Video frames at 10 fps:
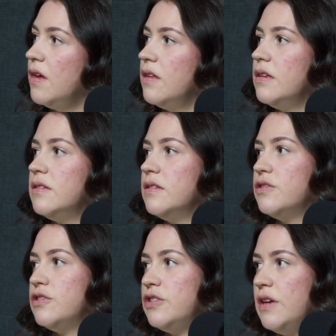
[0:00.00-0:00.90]
There's a
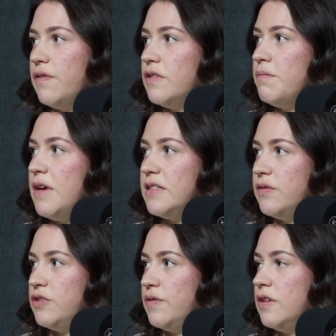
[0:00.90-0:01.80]
shift, a
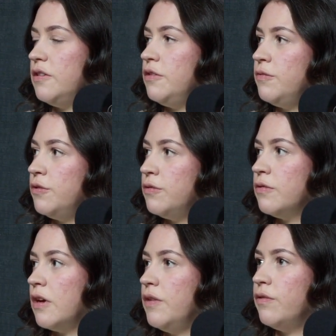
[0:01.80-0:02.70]
massive shift, and you
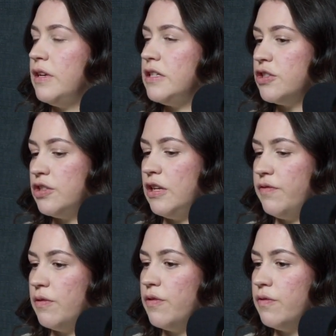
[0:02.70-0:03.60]
kind of already touched on
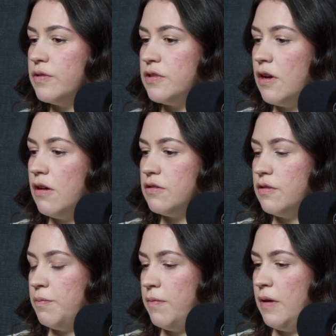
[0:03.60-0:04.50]
it from the start
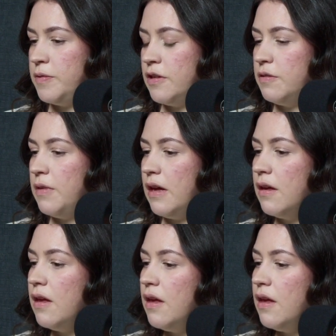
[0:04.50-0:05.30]
of the episode that,